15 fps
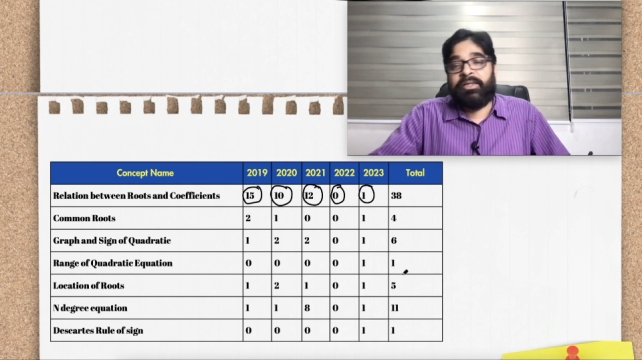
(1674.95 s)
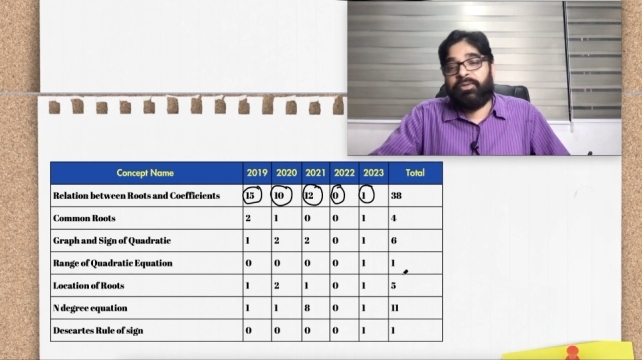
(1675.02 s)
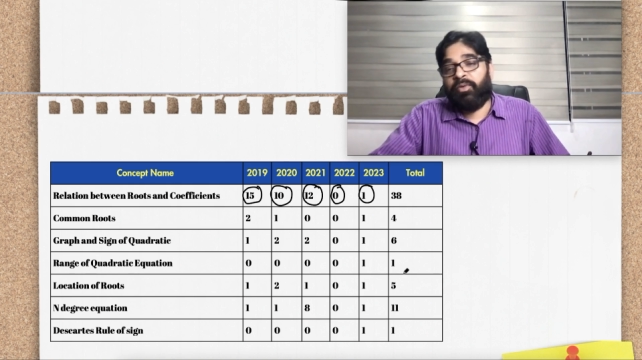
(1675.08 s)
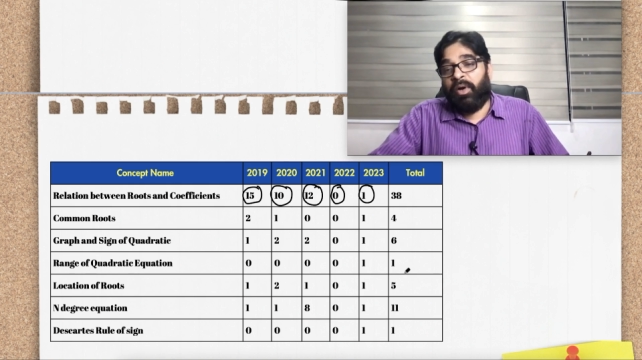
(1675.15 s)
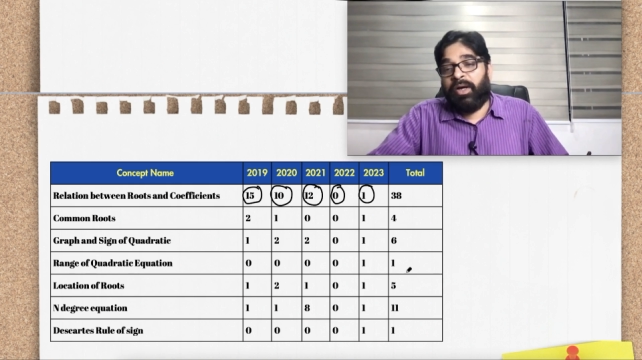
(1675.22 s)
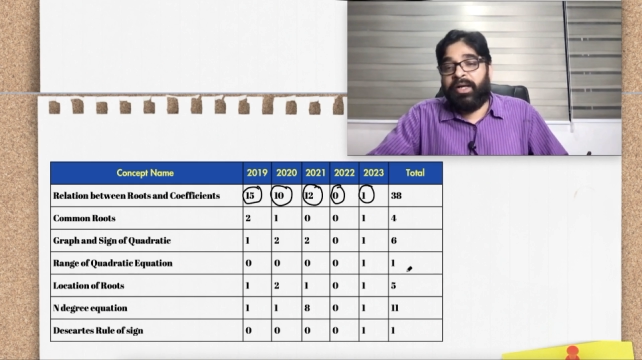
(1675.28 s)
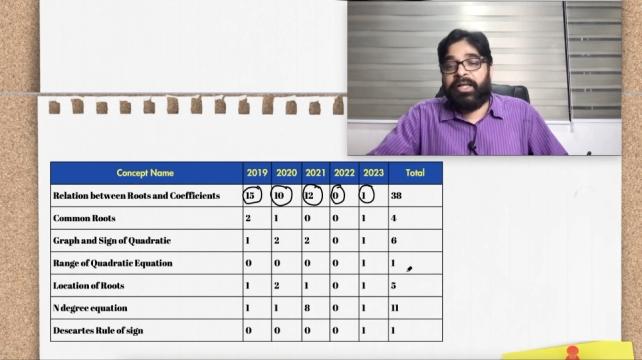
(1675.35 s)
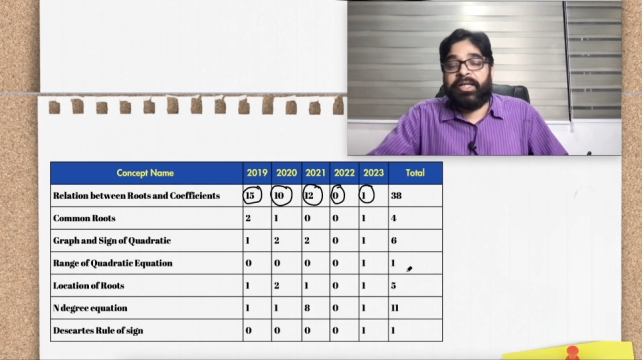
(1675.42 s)

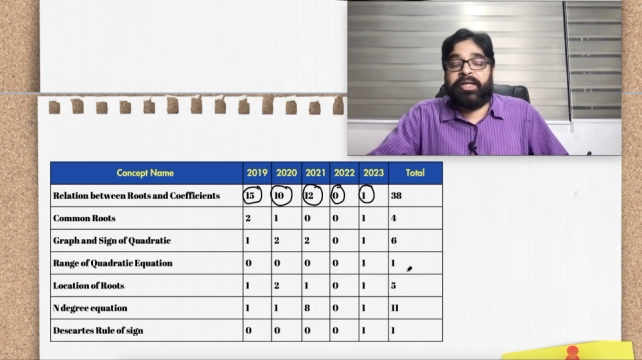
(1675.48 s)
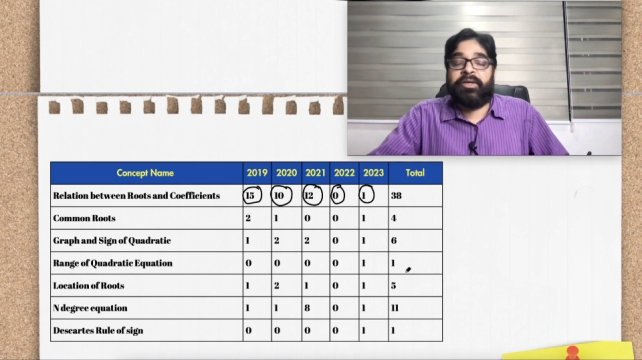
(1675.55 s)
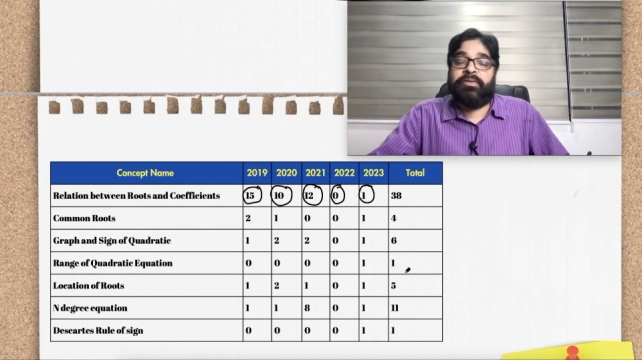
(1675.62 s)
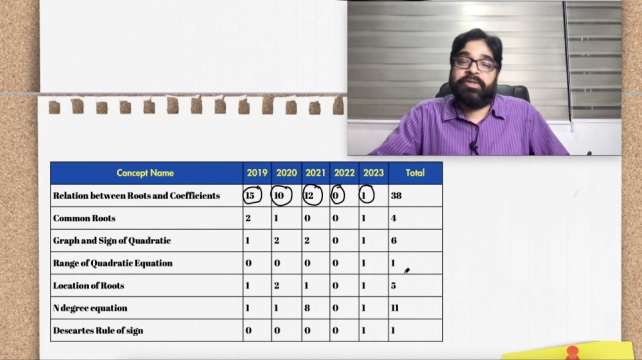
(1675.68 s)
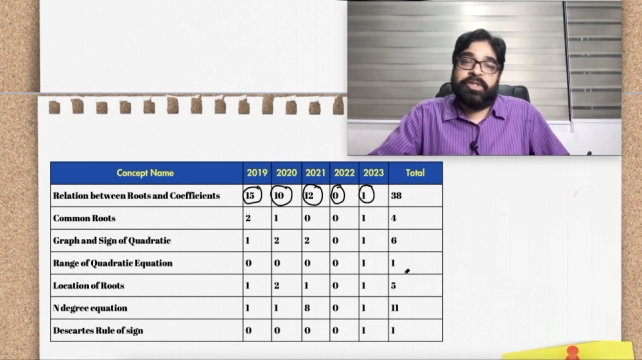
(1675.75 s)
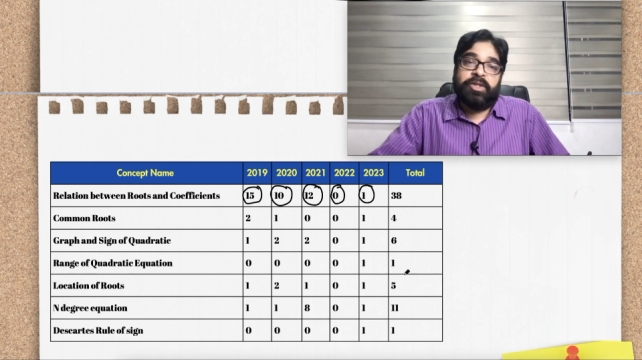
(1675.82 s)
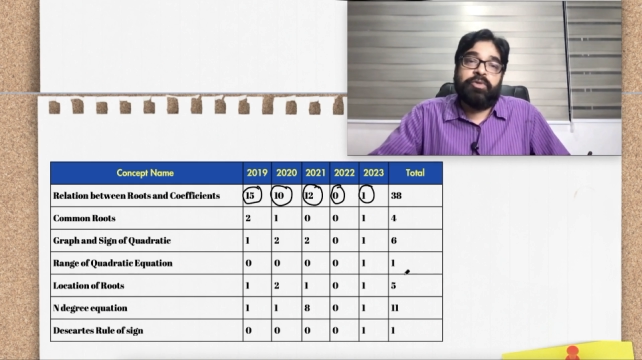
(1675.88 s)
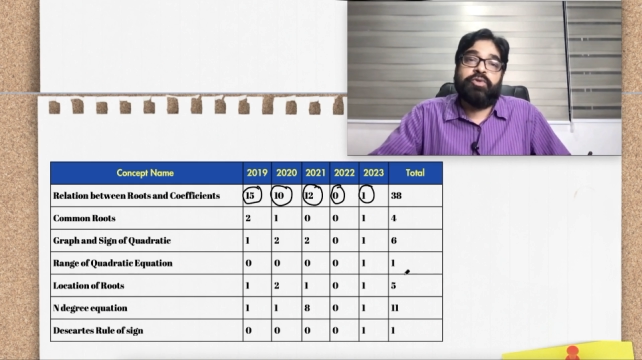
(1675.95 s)
quadratic
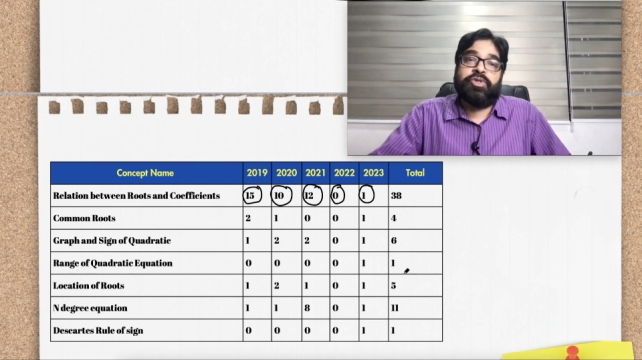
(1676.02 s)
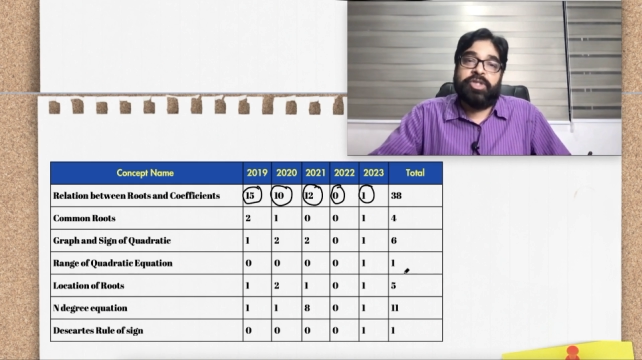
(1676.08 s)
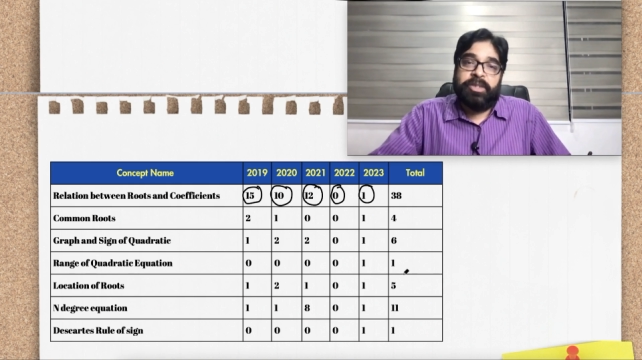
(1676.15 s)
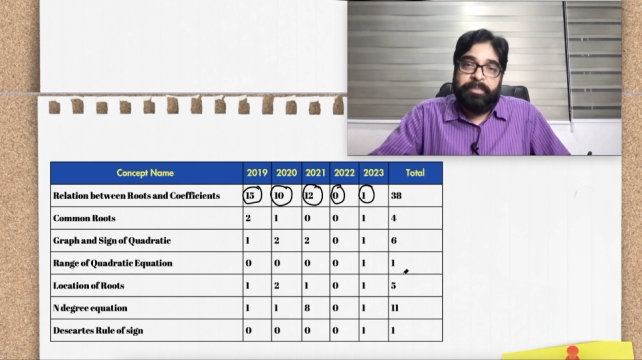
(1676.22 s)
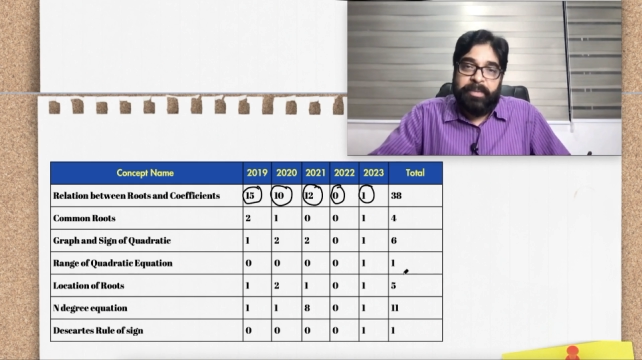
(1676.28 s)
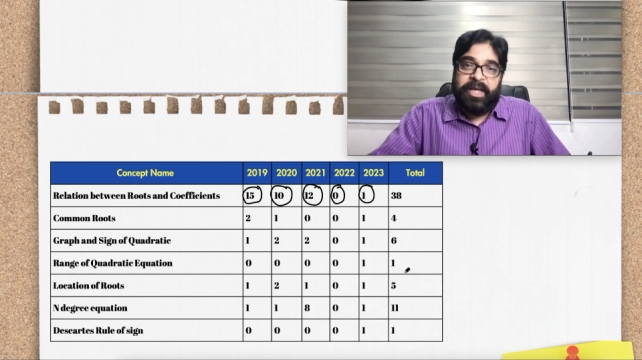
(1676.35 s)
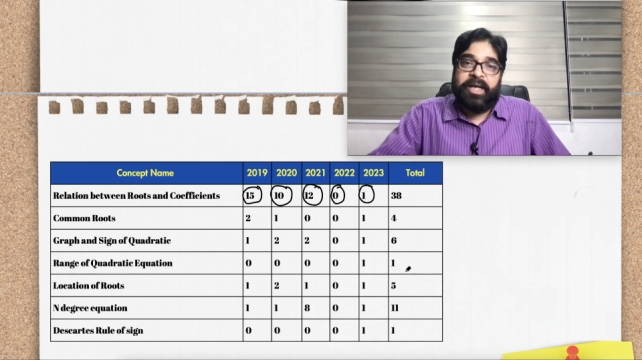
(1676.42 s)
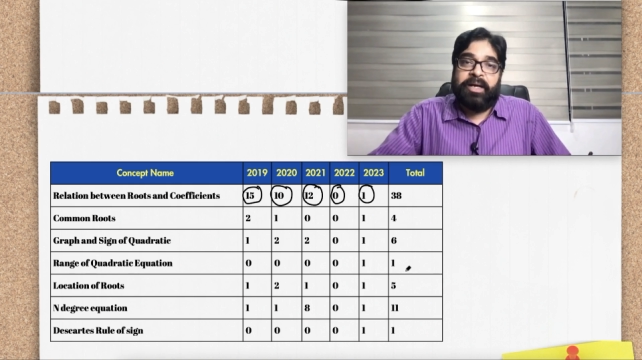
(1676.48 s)
equation question
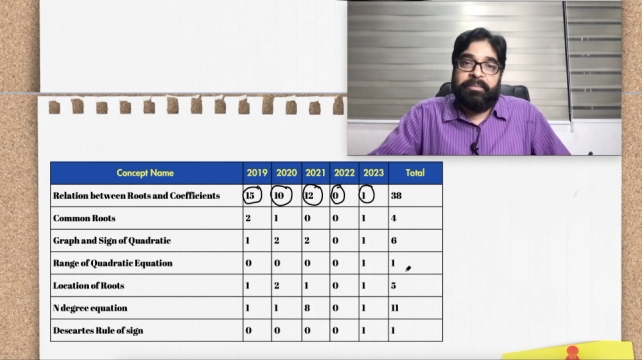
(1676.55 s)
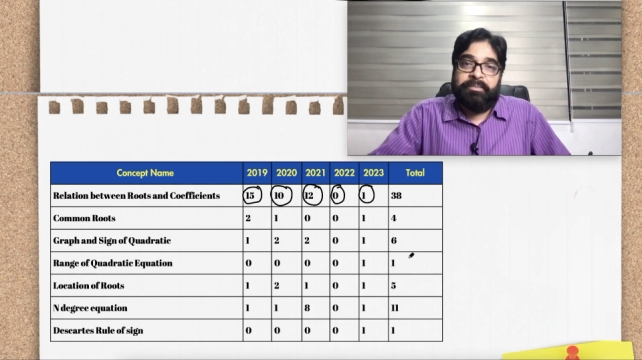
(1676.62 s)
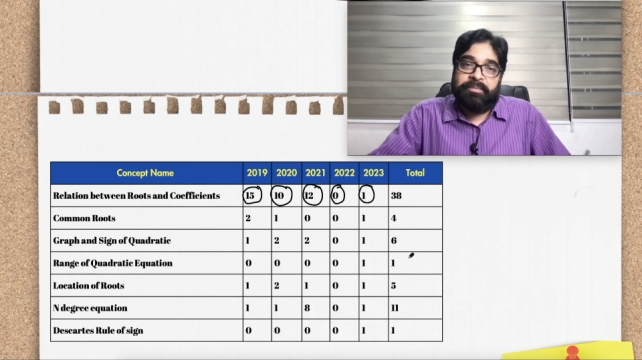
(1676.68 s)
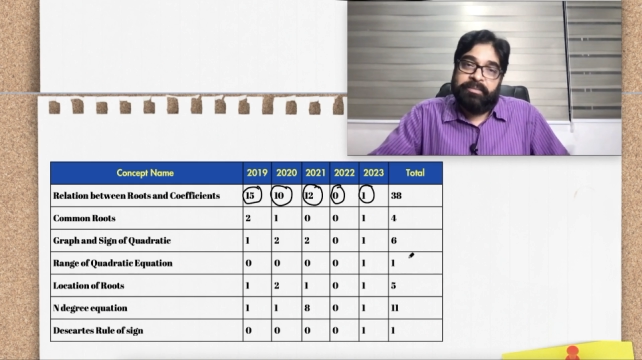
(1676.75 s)
may come.